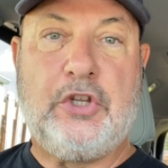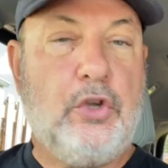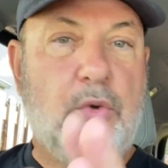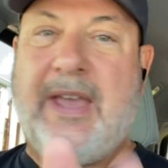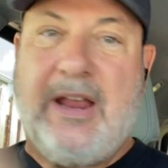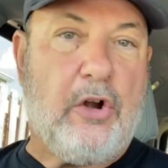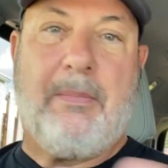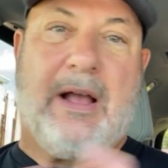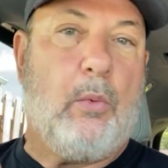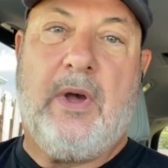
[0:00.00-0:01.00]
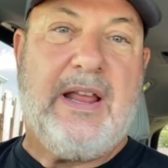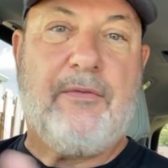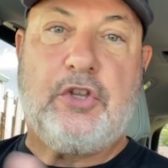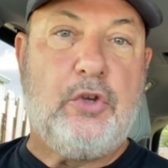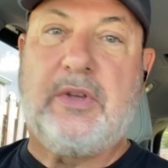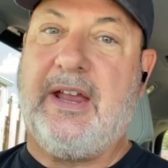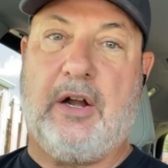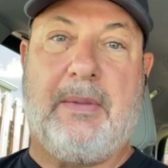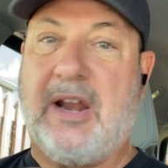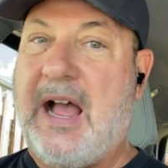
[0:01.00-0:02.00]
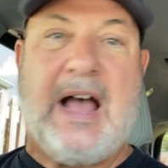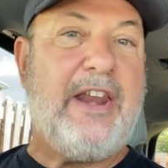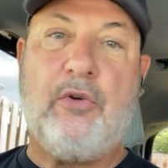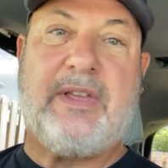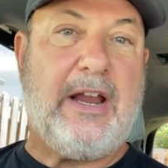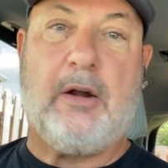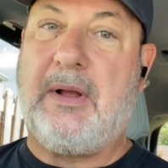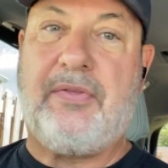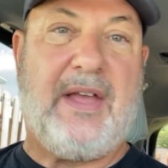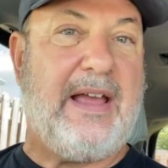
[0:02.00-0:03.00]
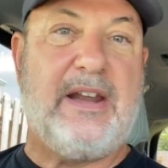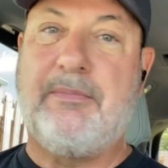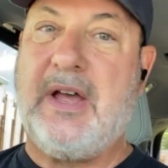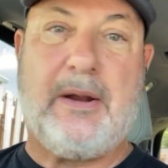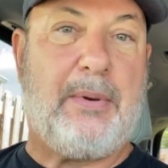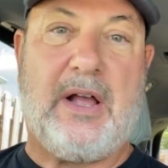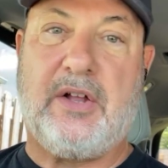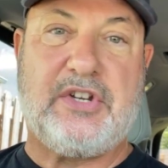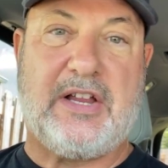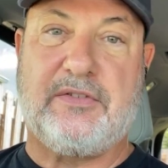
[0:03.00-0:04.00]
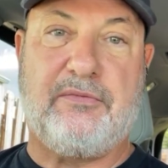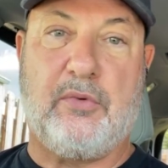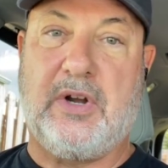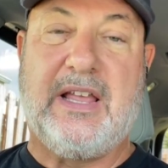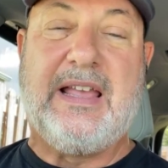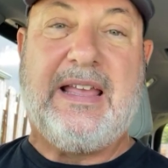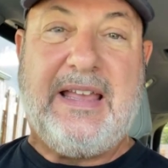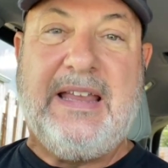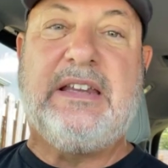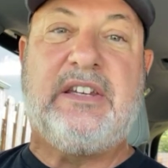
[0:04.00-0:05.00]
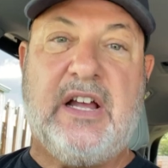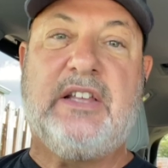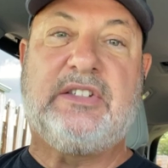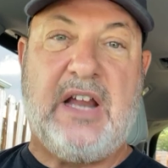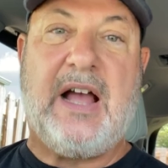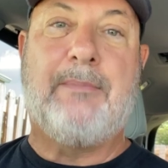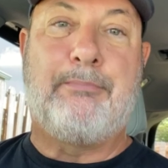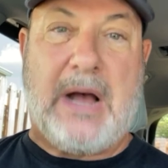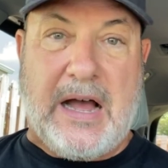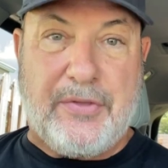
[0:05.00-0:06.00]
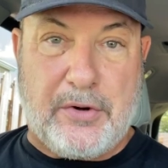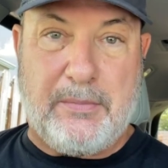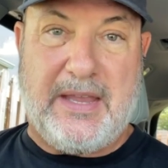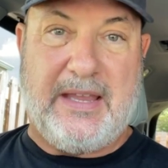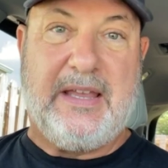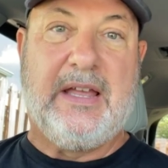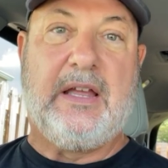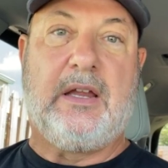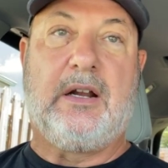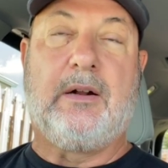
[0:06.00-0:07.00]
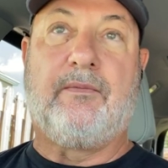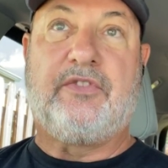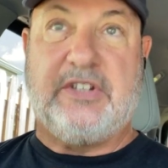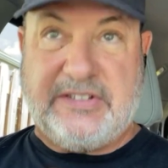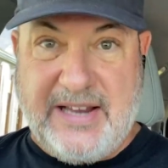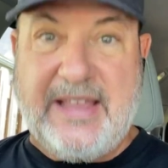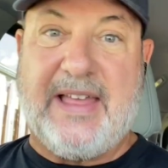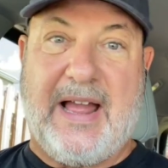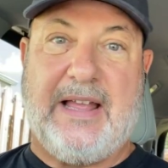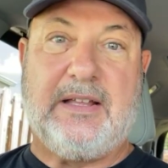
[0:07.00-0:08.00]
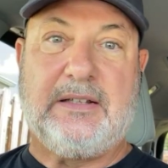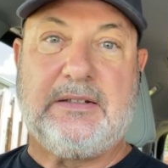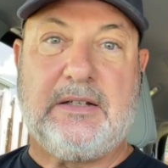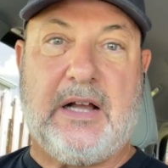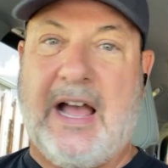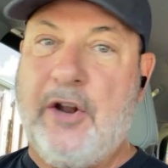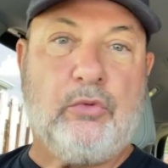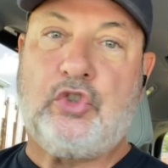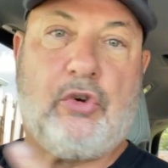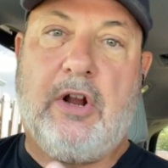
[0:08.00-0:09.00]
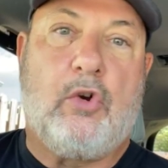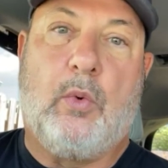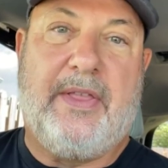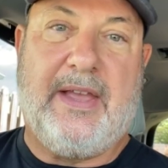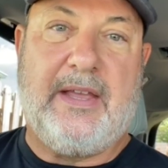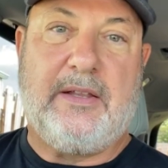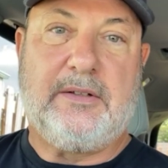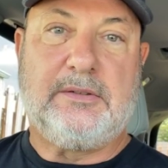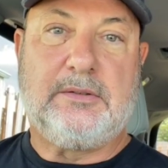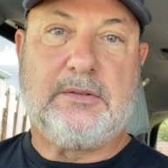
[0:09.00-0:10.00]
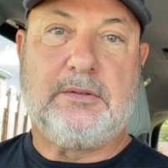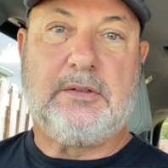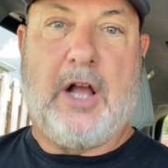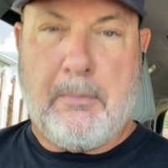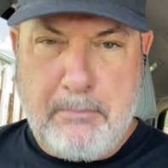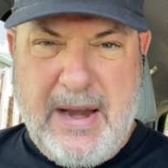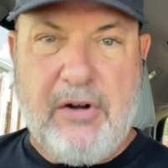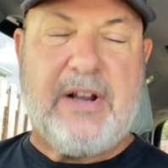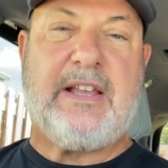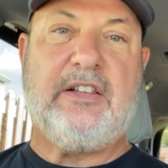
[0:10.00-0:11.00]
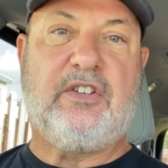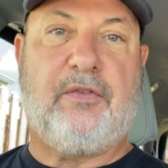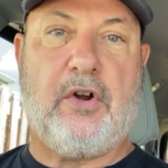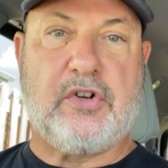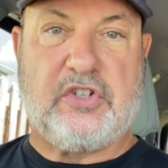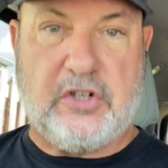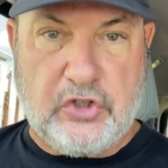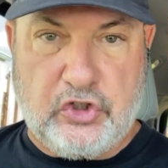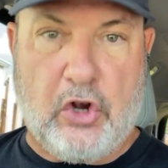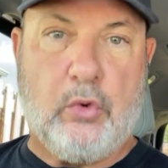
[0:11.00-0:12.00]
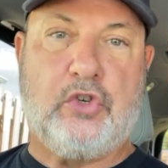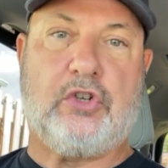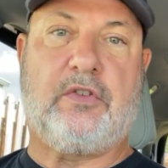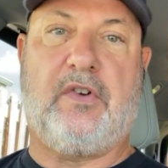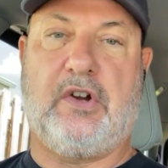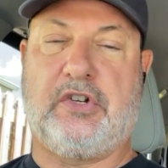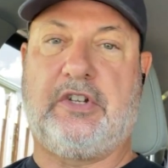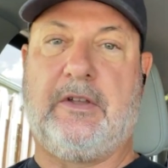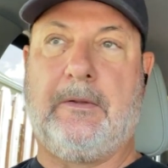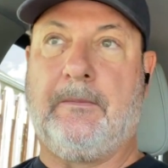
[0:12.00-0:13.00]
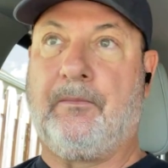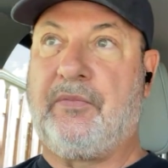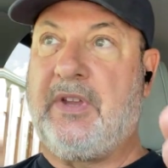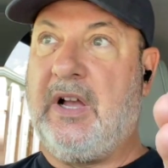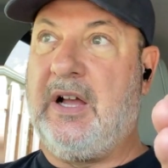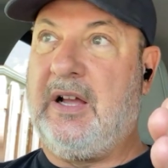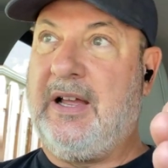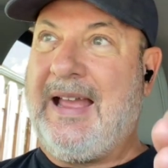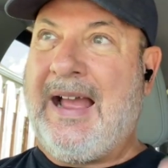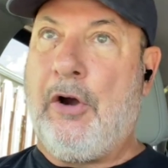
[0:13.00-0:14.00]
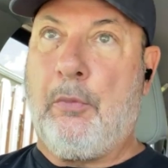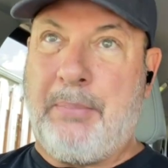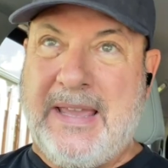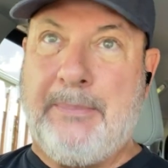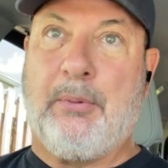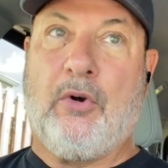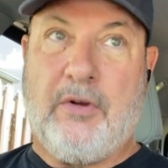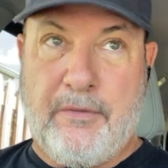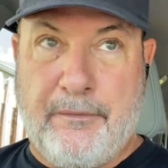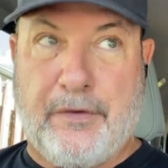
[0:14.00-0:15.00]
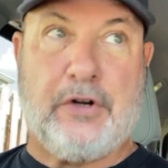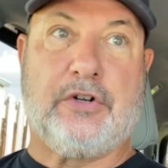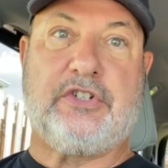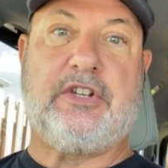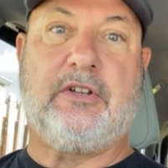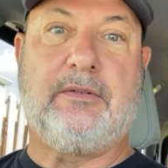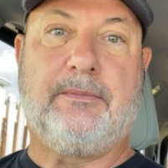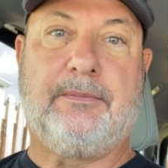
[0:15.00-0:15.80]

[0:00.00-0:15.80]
You care about whatever you care about. I don't care about that, and I'm not apologizing for it. It does not bother me to say that. I don't struggle with it. Americans first. Soldiers first. Our people first.